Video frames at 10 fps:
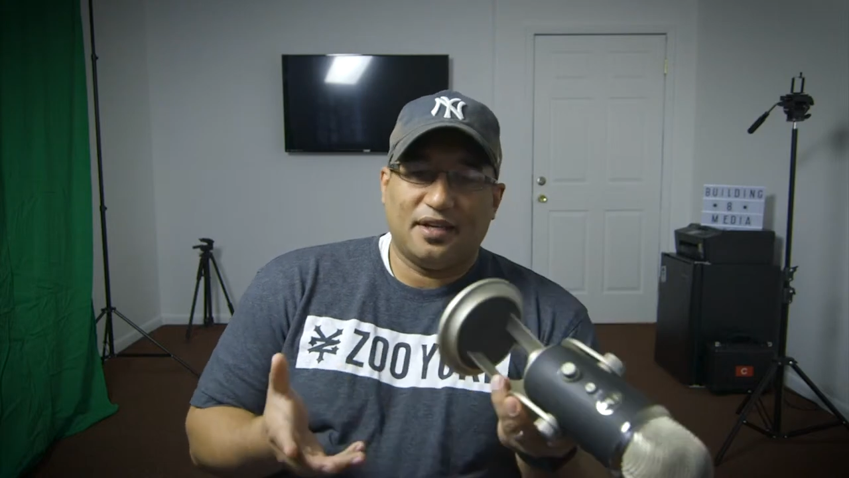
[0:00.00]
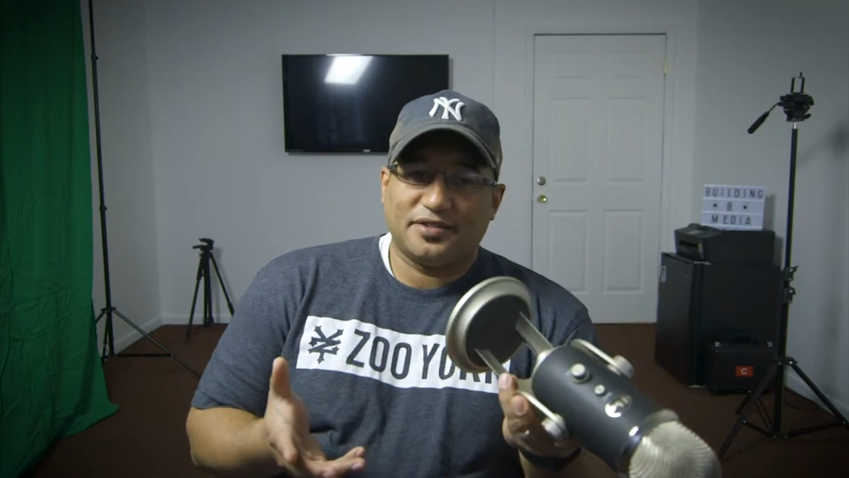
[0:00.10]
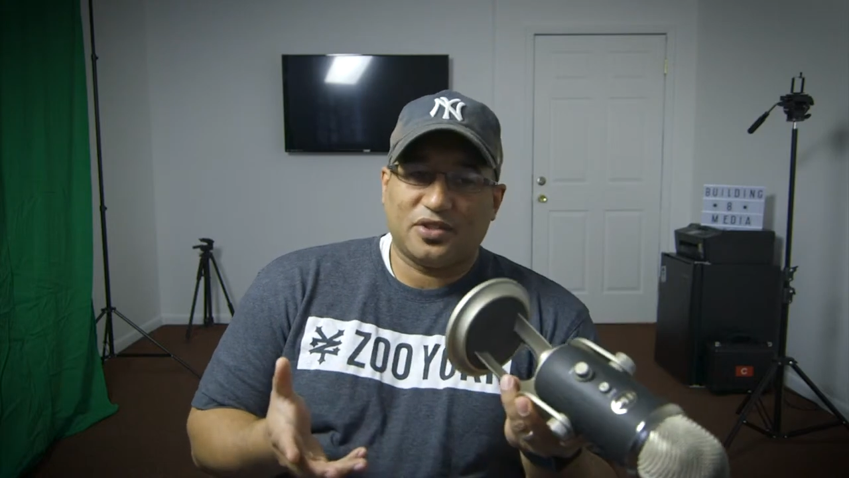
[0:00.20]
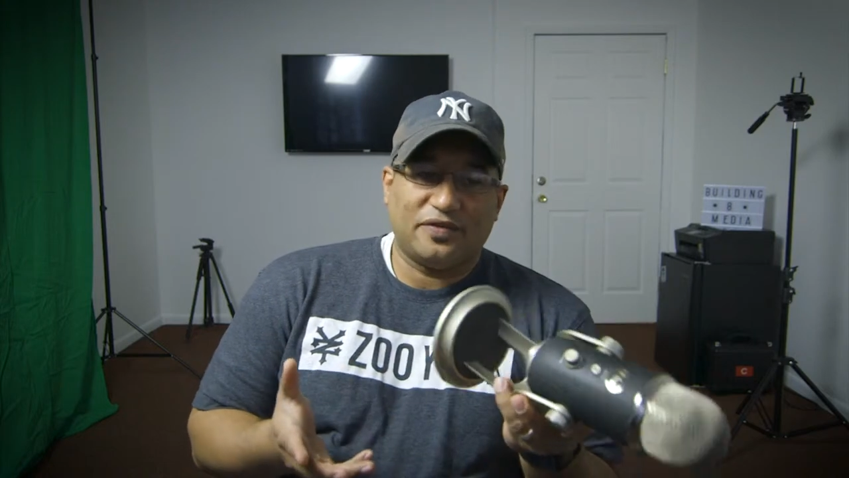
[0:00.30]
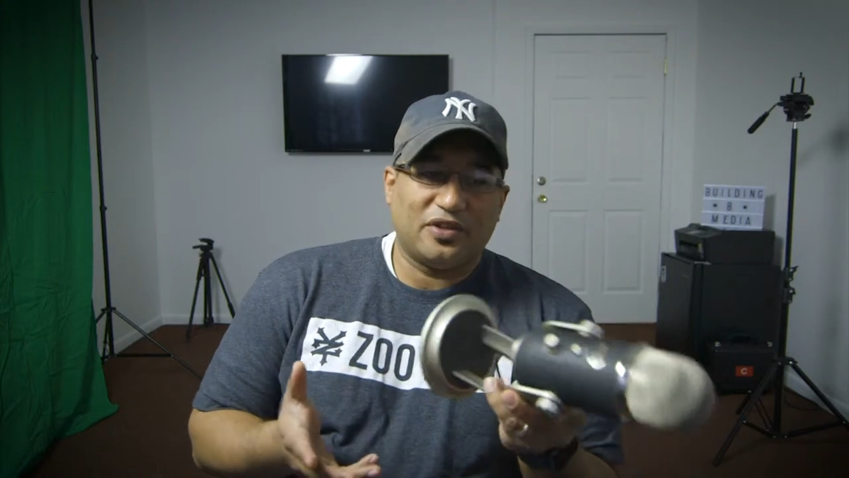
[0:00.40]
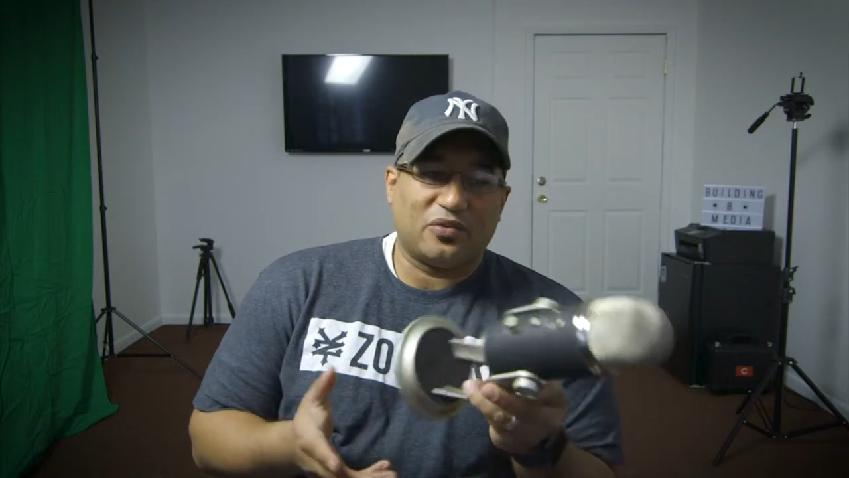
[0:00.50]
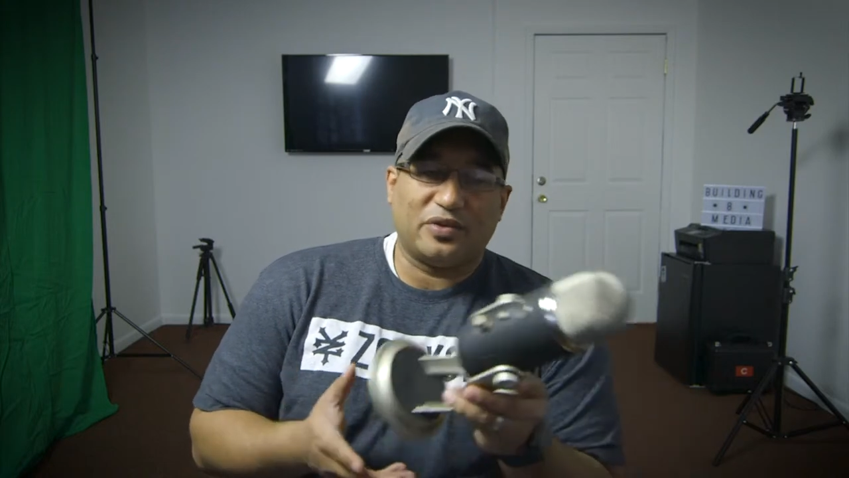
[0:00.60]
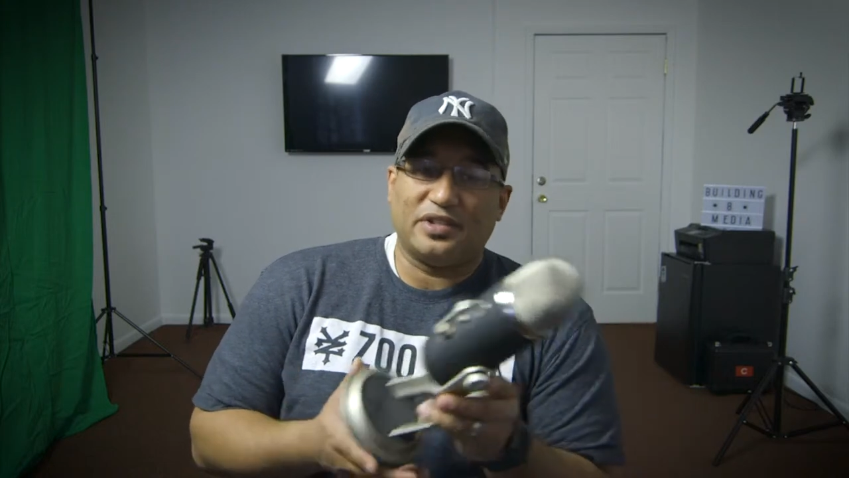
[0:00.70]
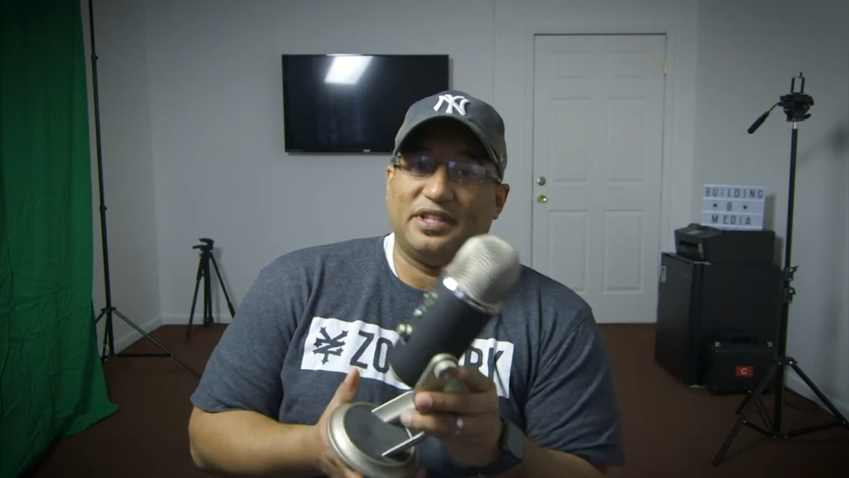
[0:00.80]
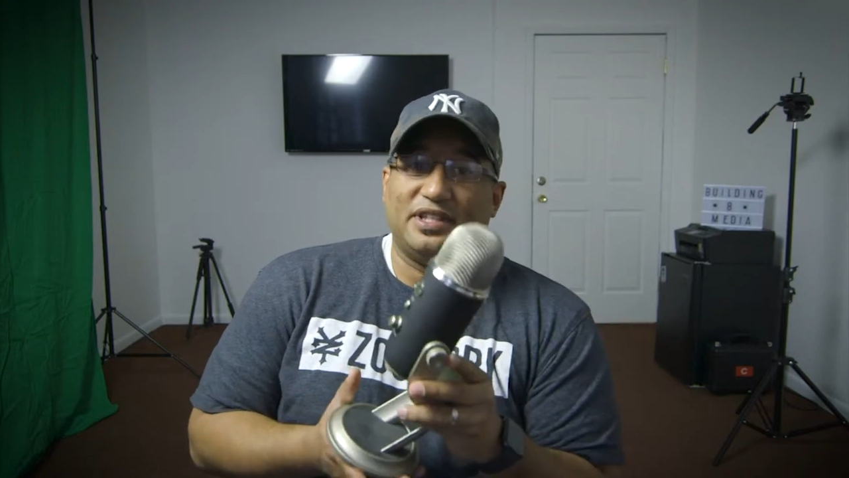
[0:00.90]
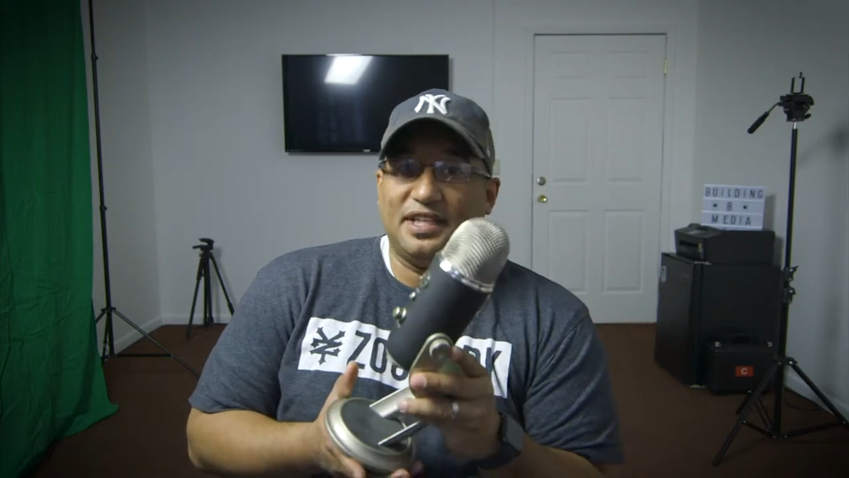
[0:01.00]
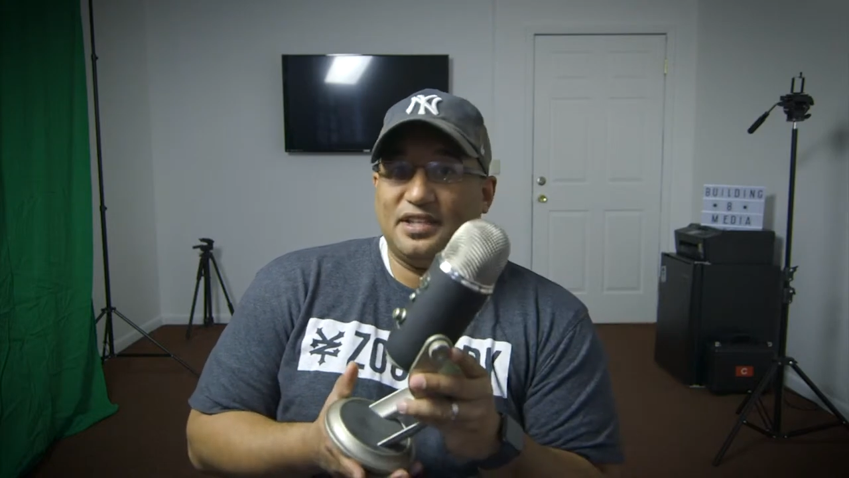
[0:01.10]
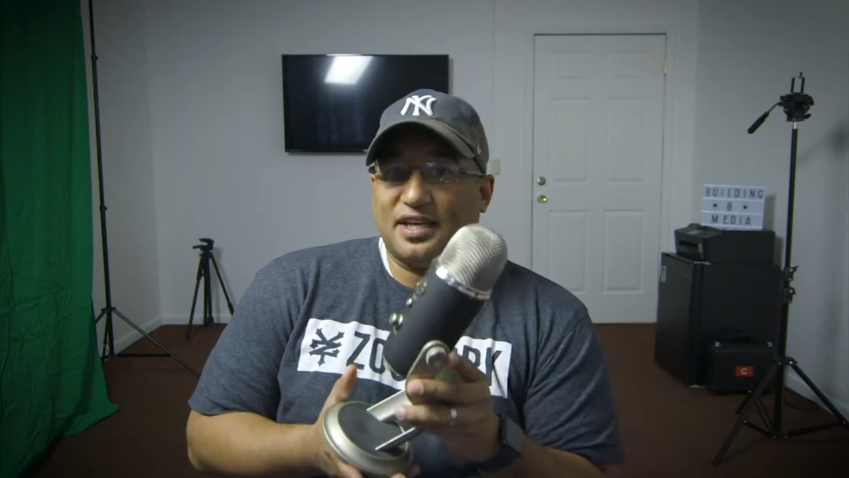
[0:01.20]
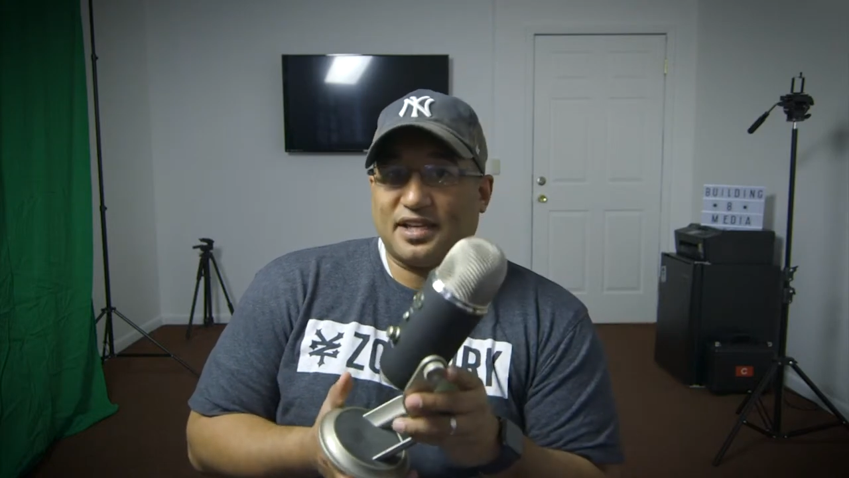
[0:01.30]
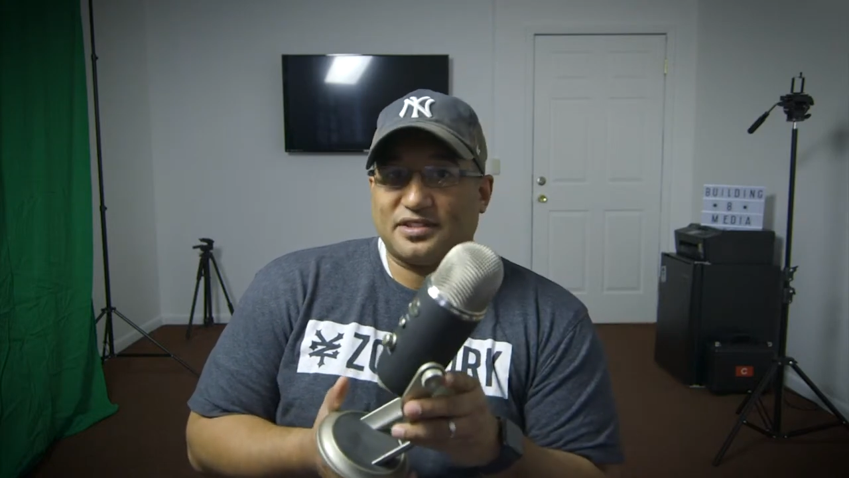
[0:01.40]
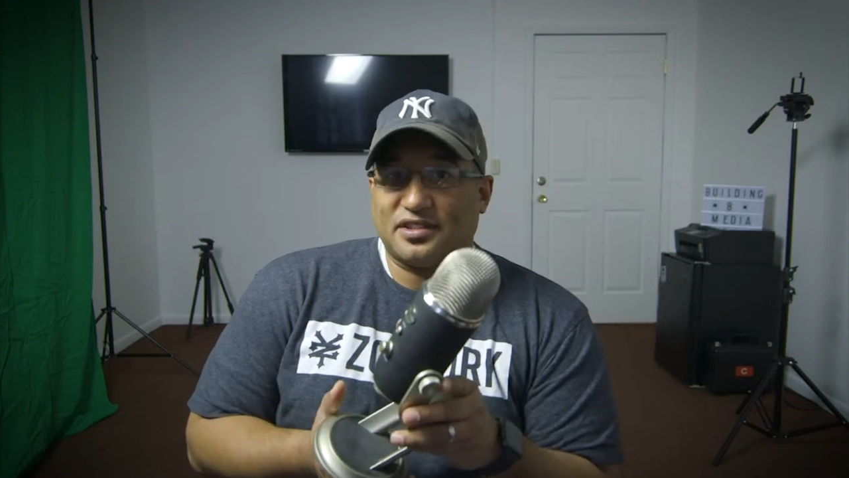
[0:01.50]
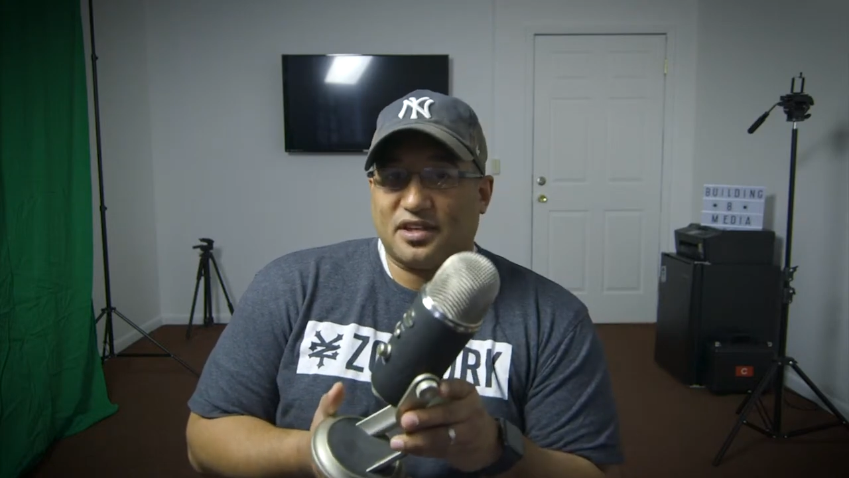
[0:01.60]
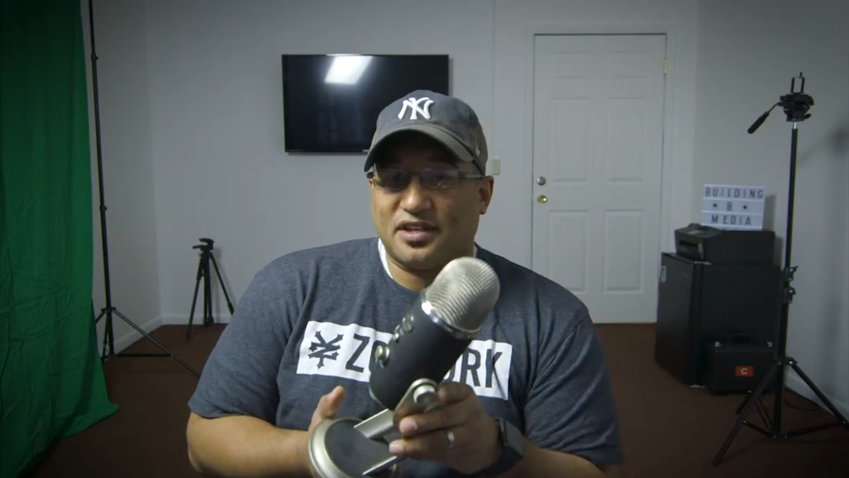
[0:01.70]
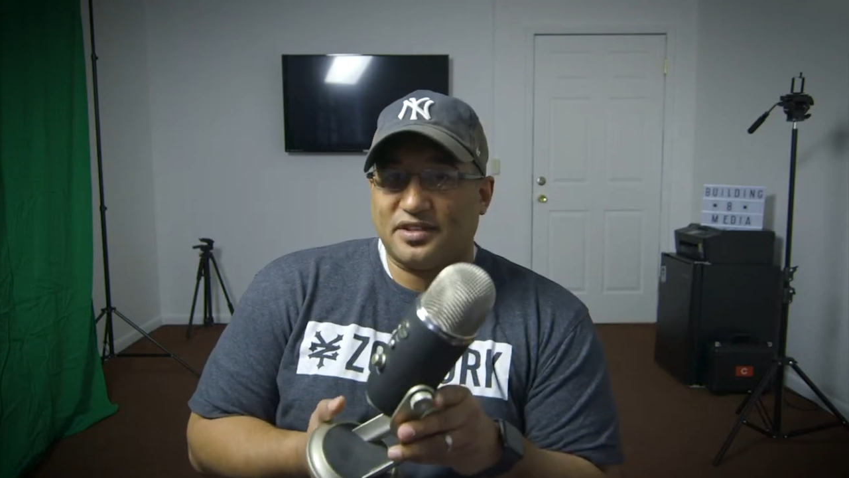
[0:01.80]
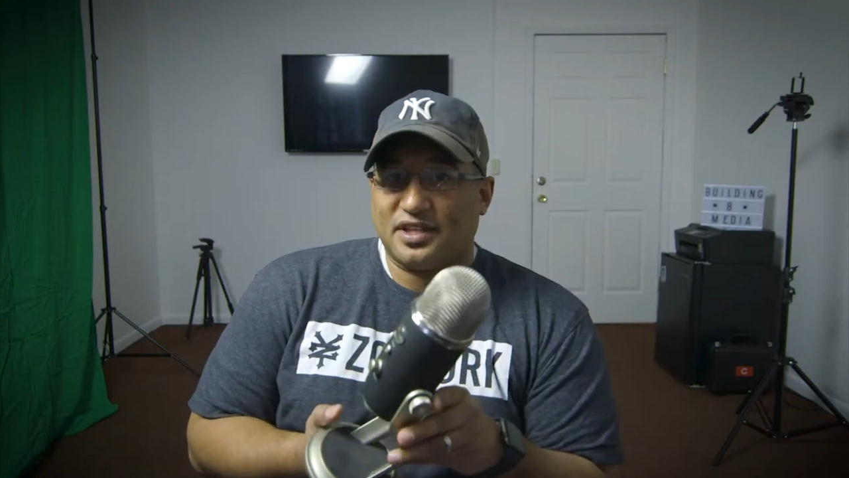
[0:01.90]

Uh, so if you don't really need XLR,